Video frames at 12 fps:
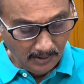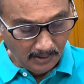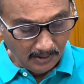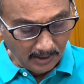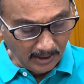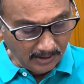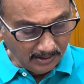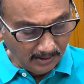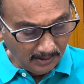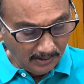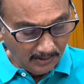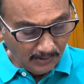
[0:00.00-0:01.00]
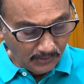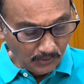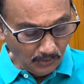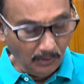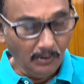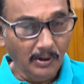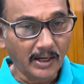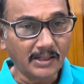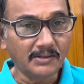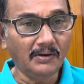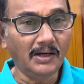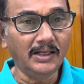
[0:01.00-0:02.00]
Right? So,
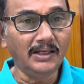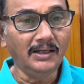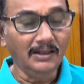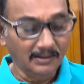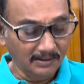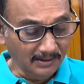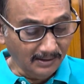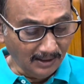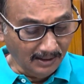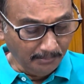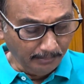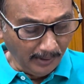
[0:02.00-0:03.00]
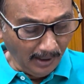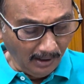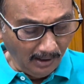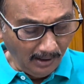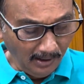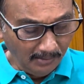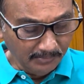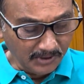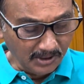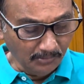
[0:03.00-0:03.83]
actually, in that bill, Mr.